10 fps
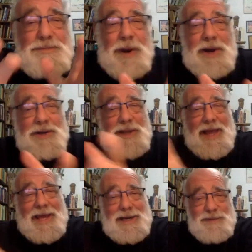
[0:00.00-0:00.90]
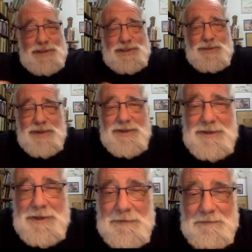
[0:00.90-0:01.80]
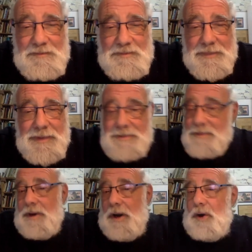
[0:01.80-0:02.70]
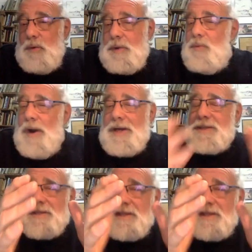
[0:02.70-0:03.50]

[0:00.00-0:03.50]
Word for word: part of the land of Israel. All we want is